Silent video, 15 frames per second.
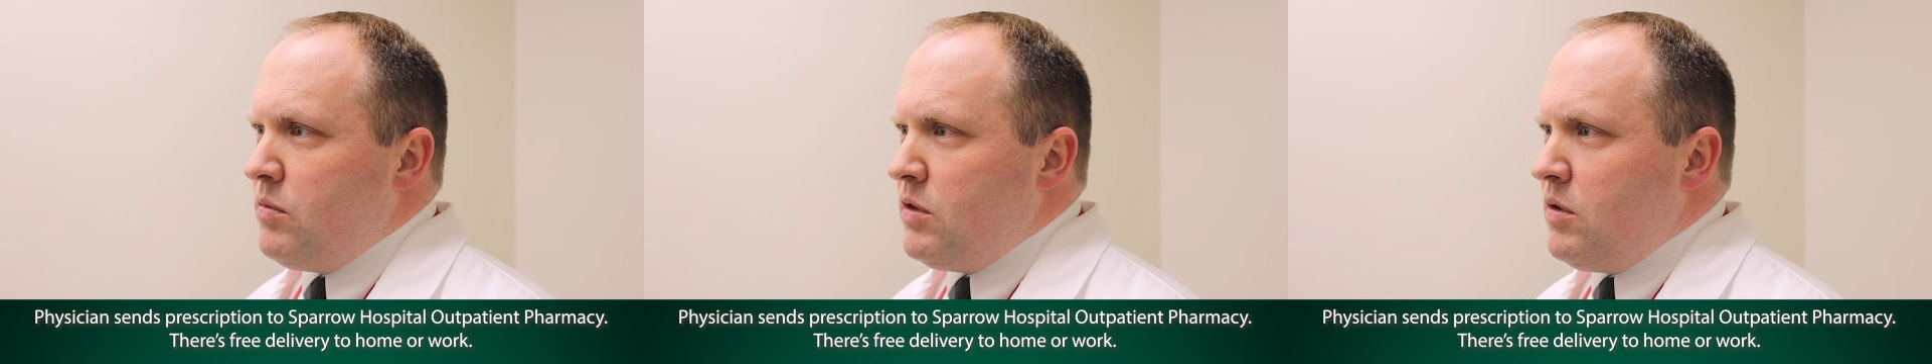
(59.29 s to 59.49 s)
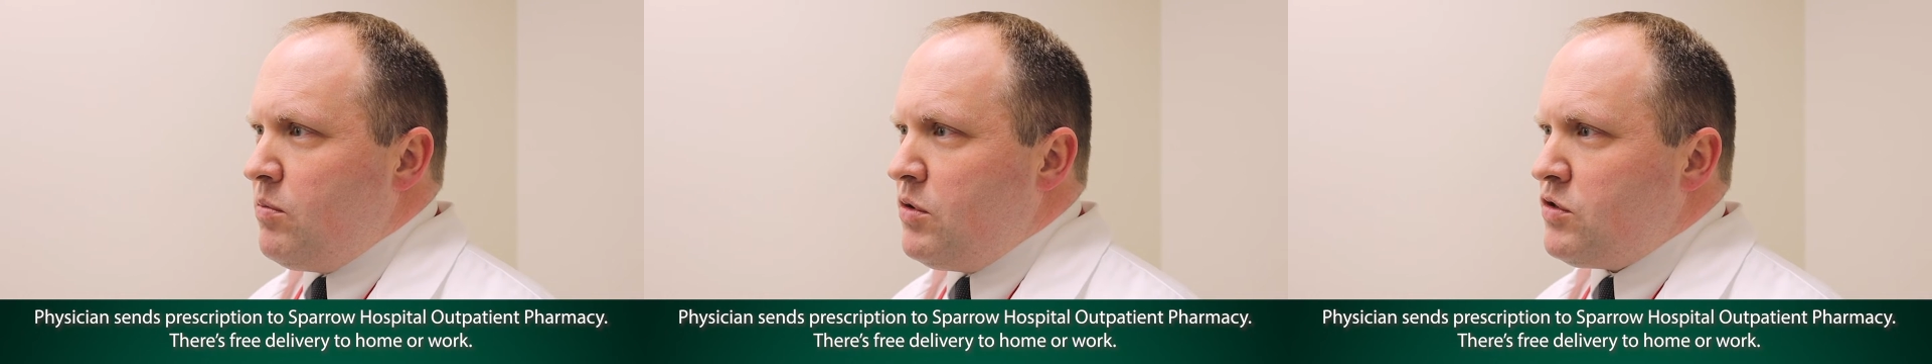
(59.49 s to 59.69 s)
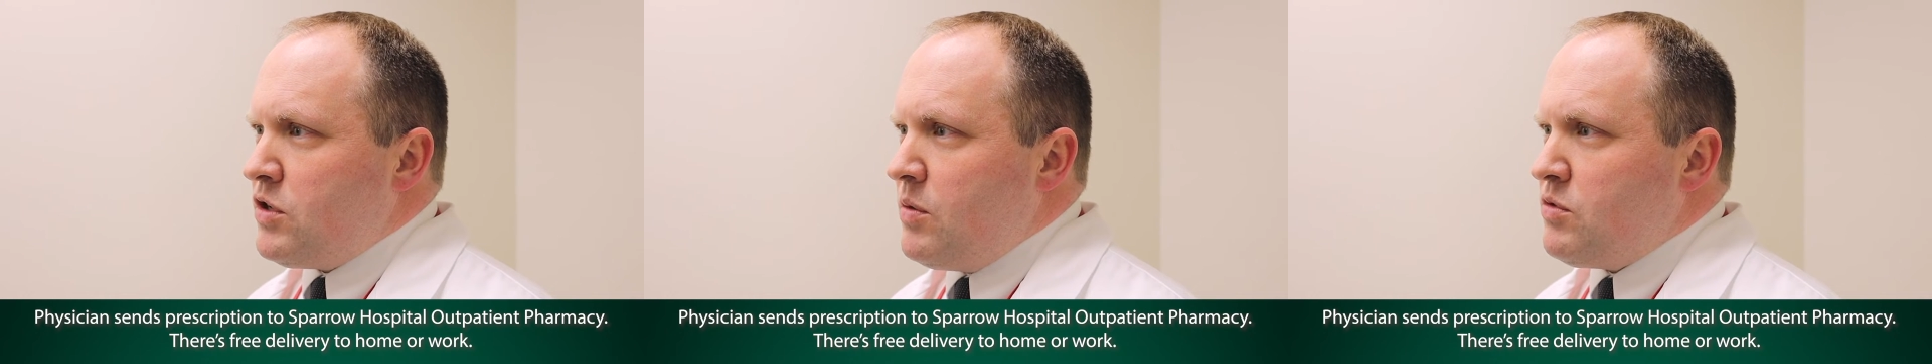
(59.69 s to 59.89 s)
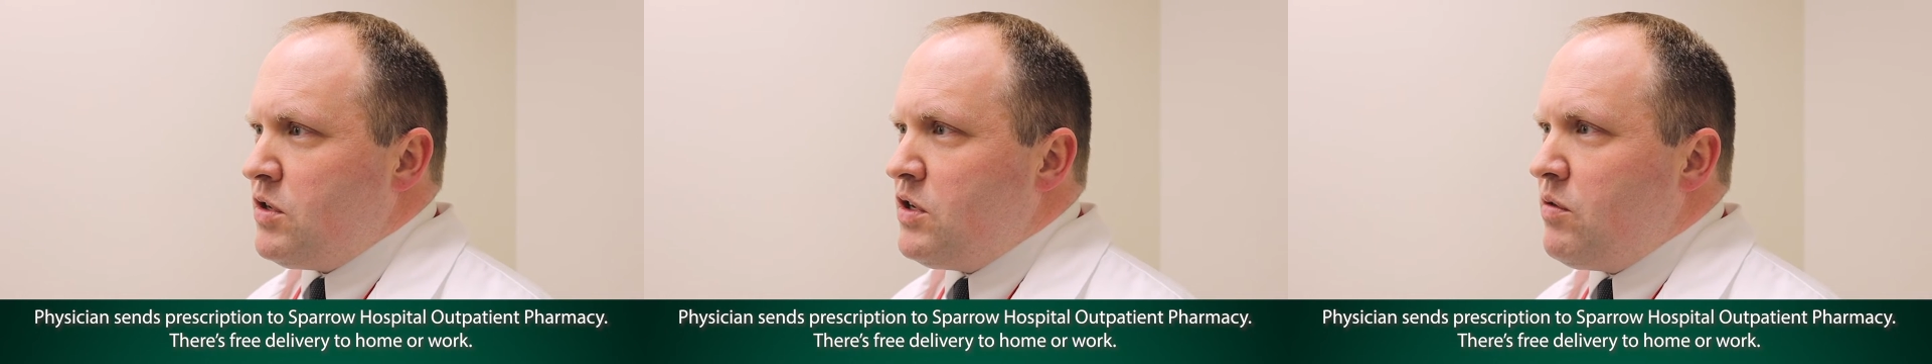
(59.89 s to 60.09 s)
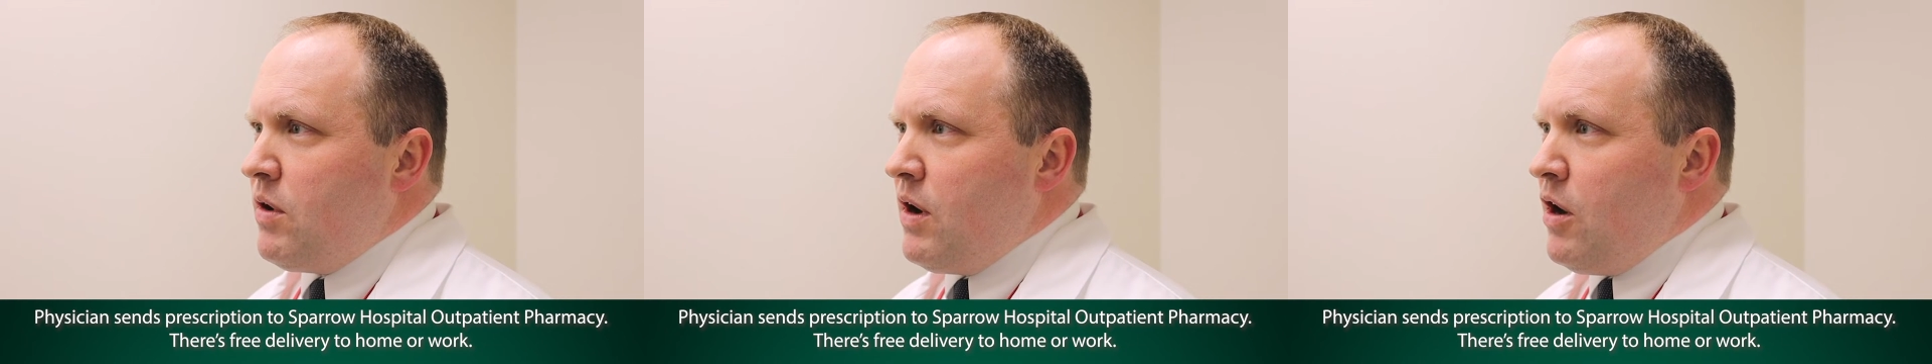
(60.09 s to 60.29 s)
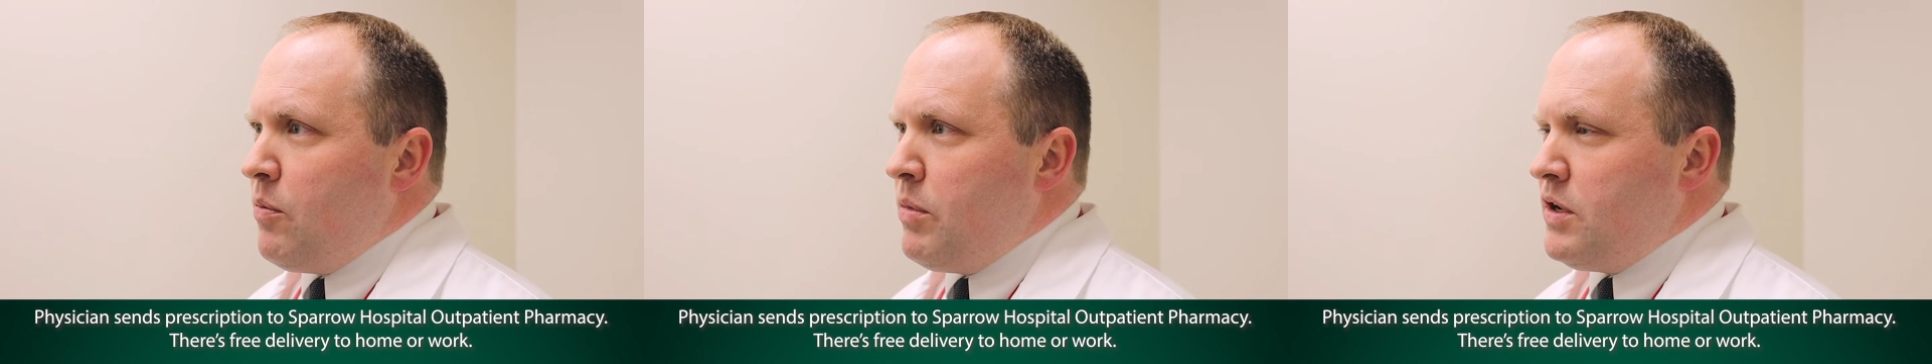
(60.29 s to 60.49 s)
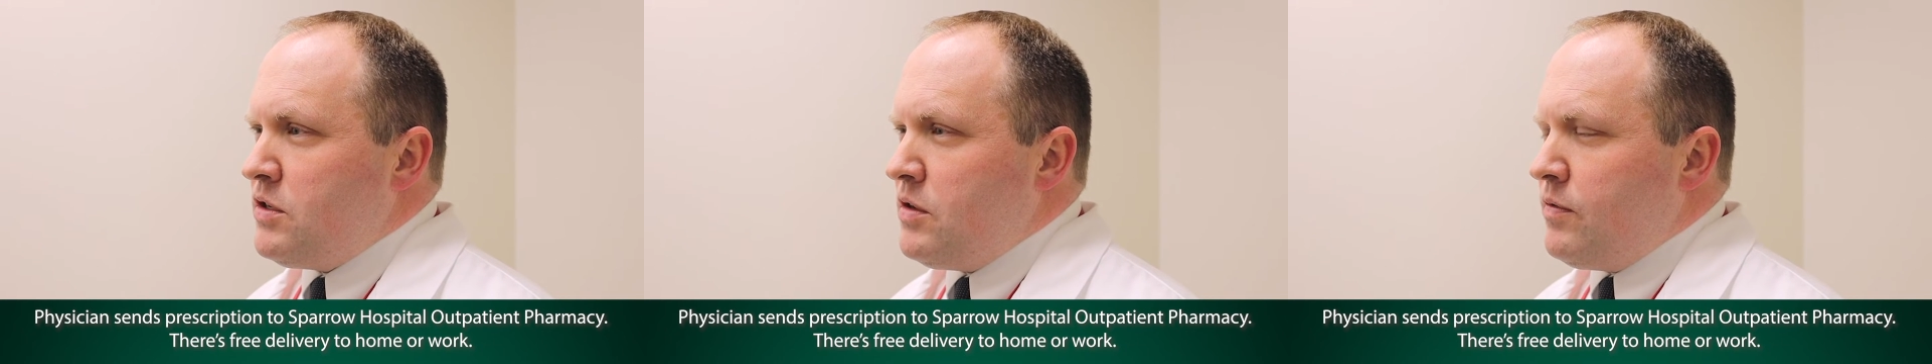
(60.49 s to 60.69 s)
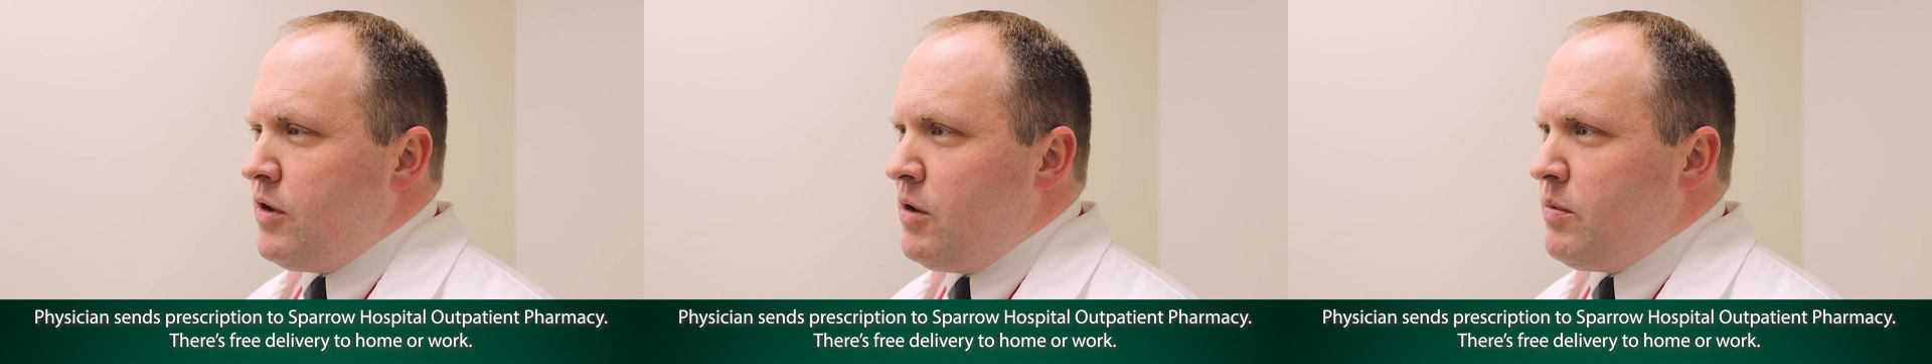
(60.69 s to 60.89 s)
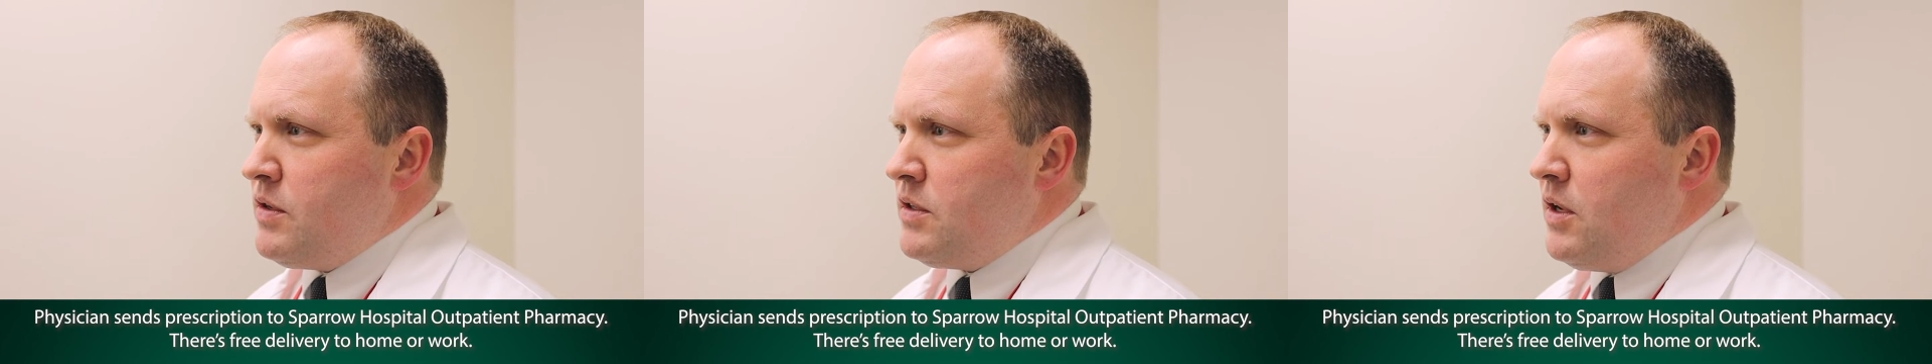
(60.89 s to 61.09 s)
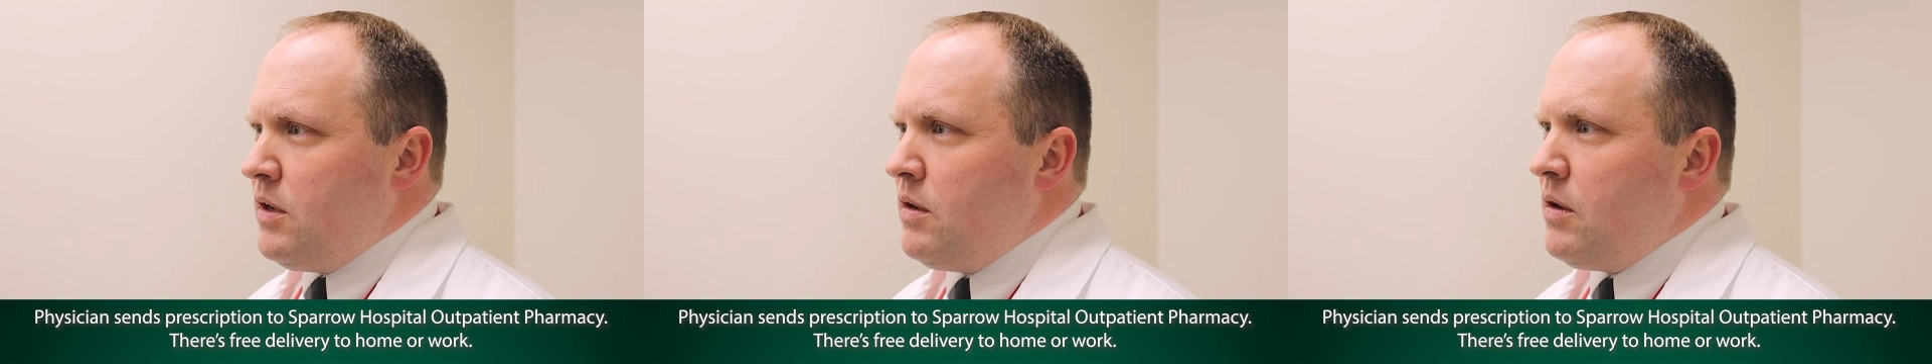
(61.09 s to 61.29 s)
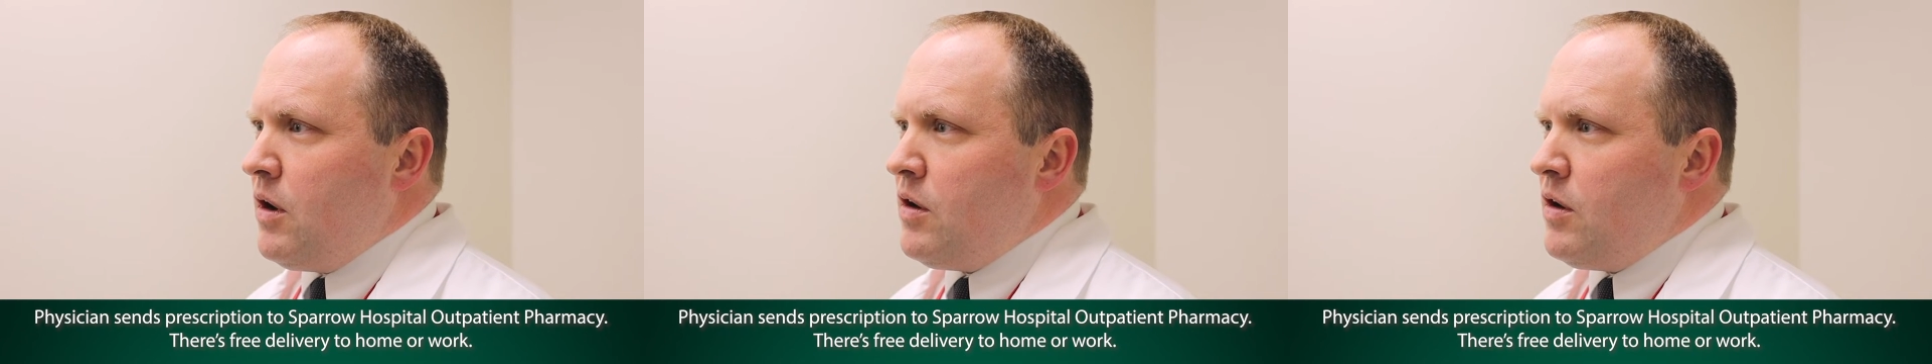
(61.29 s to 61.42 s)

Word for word: the prescription to our outpatient pharmacy.